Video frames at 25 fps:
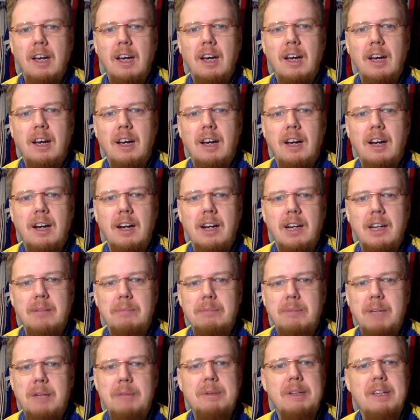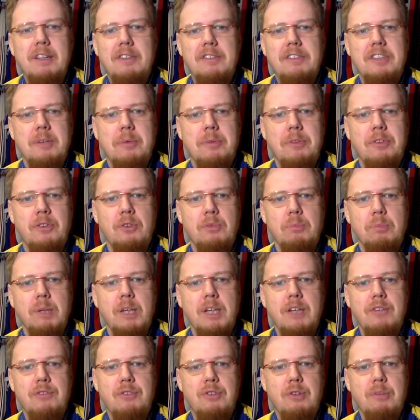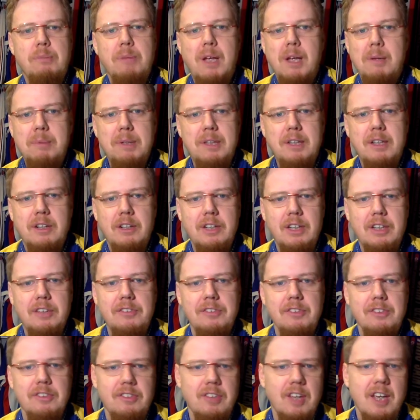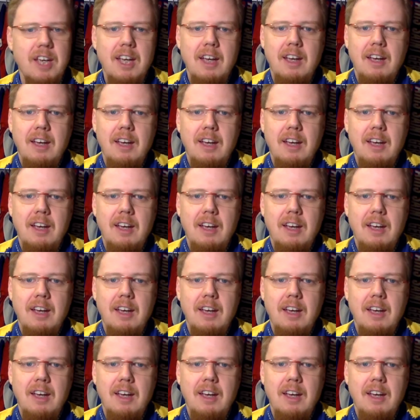Uh, maybe there's something to play for, maybe there isn't.